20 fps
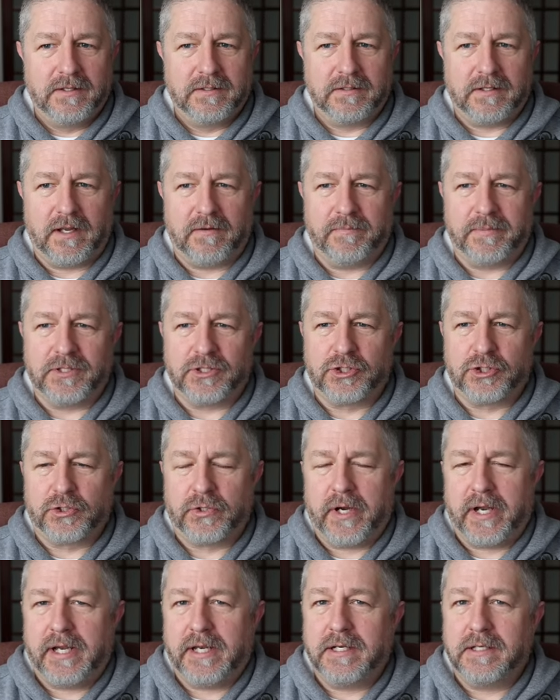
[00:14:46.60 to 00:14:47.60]
They've been
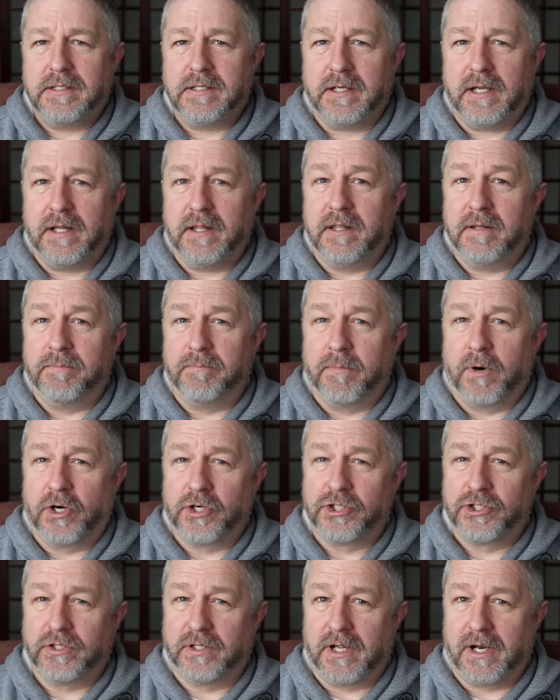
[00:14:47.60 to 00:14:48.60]
trained in the
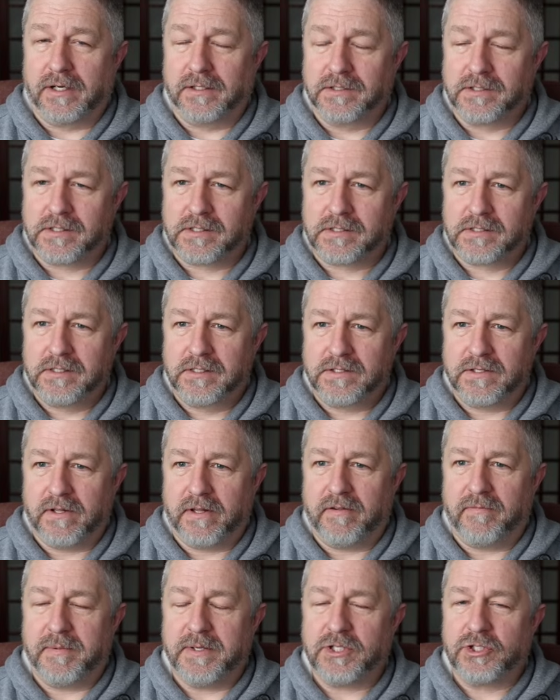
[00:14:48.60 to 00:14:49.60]
martial arts. So
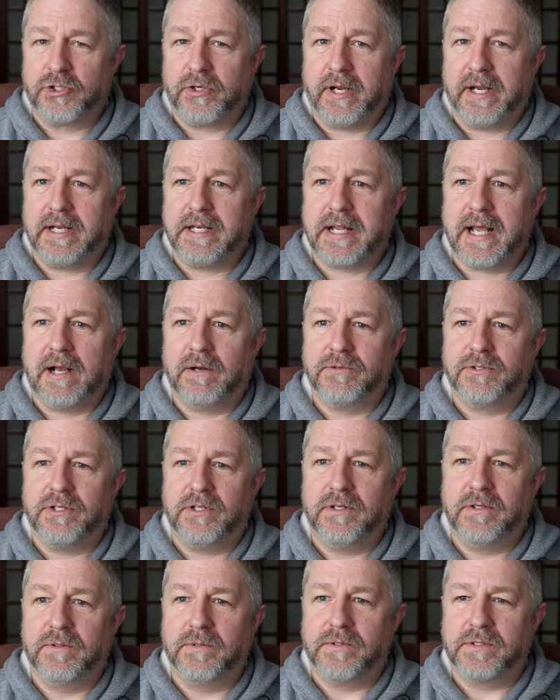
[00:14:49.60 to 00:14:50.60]
they've been trained how to
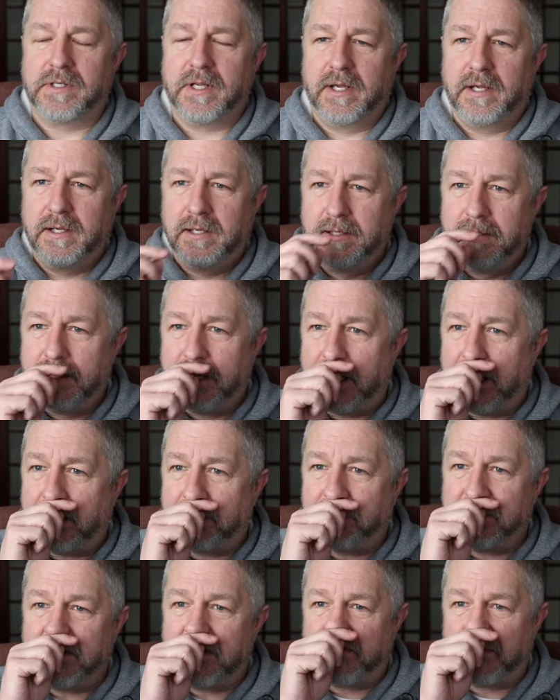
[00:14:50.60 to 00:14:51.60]
use
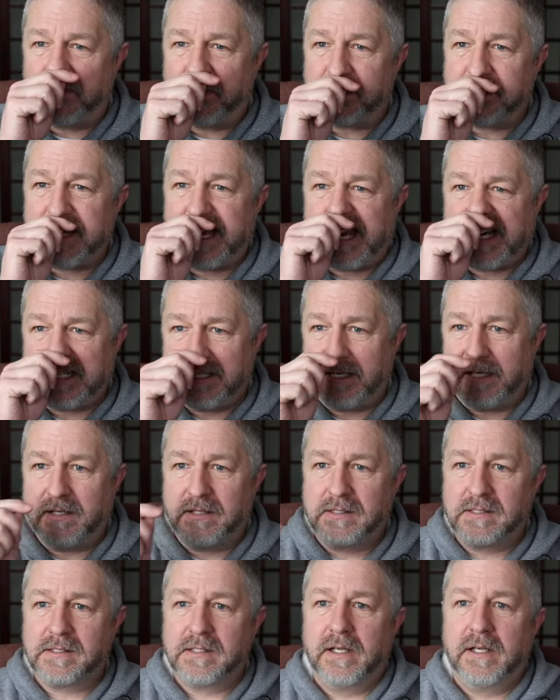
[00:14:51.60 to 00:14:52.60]
um, different
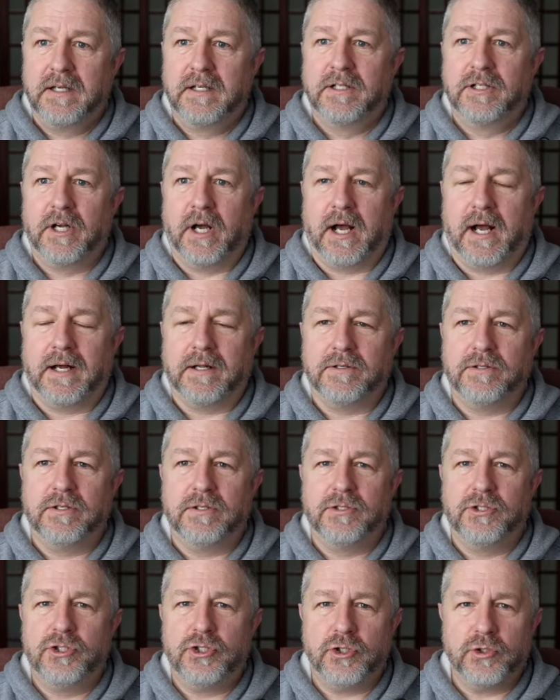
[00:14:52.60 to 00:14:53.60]
techniques, uh,
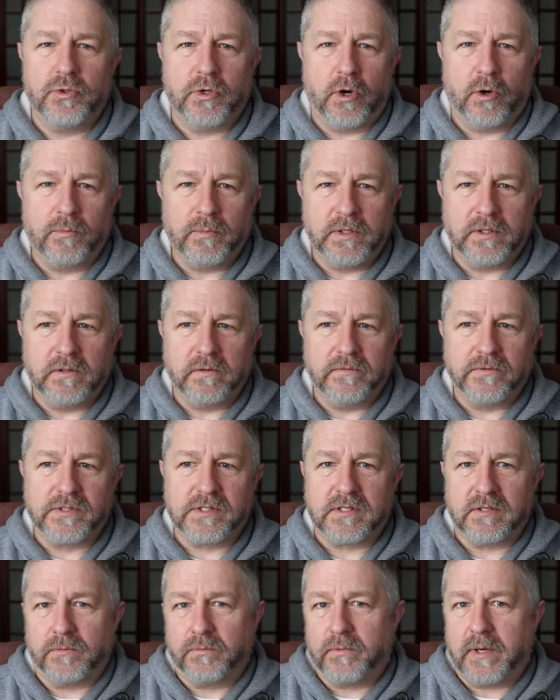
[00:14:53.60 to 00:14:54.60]
judo moves
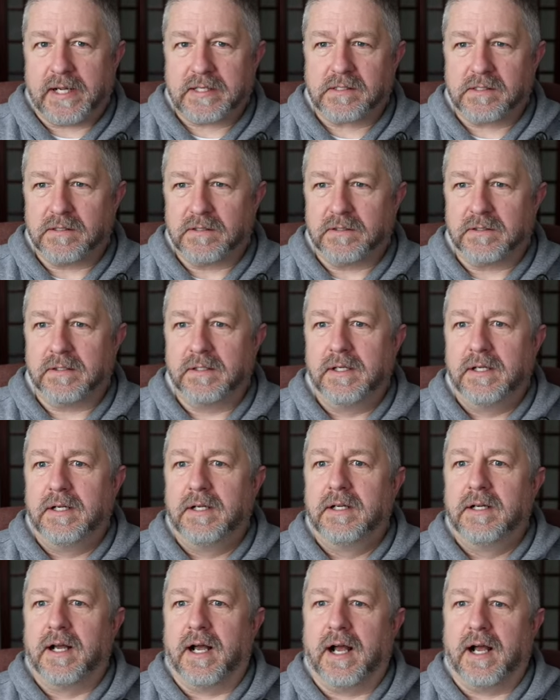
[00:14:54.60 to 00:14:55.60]
to wrestle,
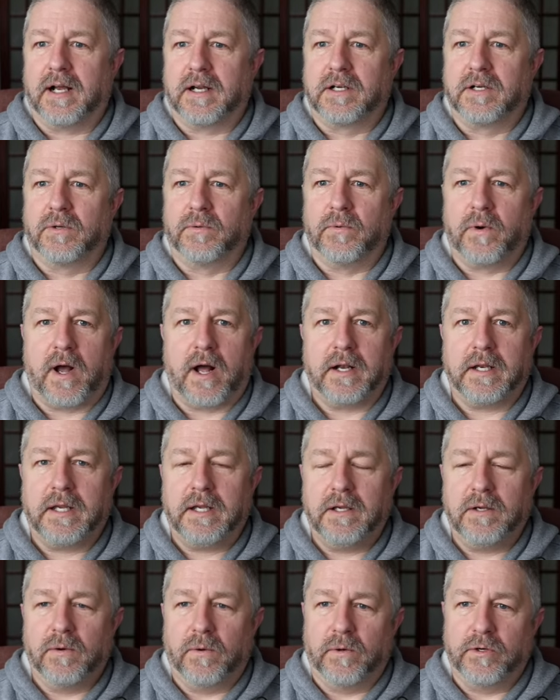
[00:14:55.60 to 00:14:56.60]
uh,
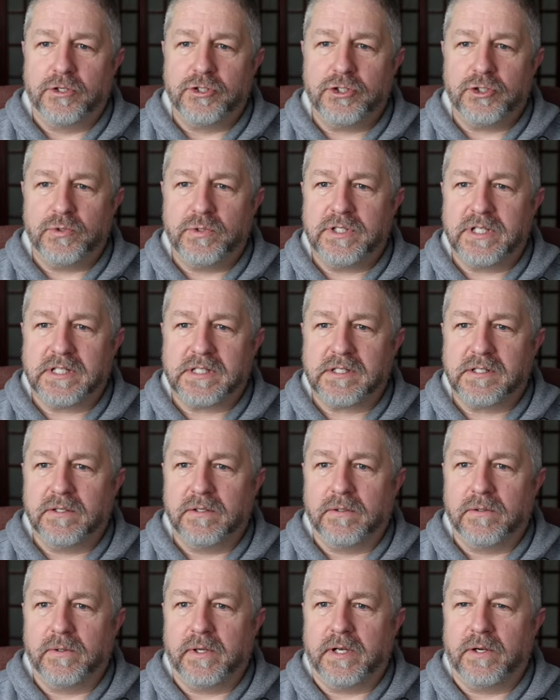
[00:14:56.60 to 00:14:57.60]
karate or
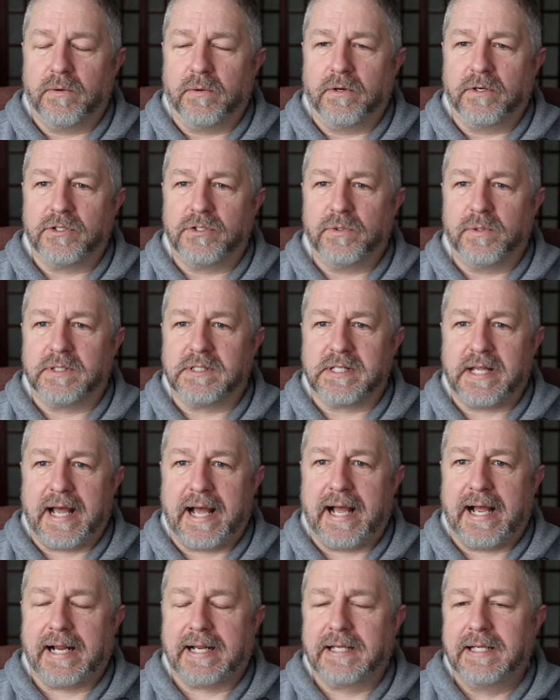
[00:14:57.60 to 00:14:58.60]
jujitsu in order to
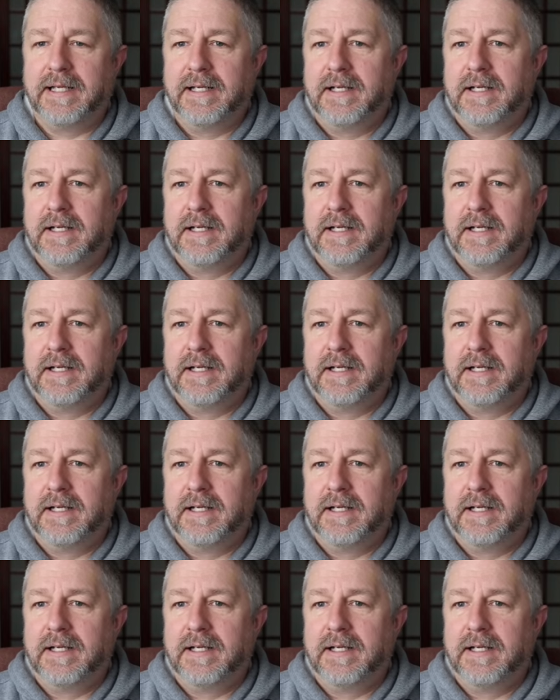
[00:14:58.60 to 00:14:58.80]
attack.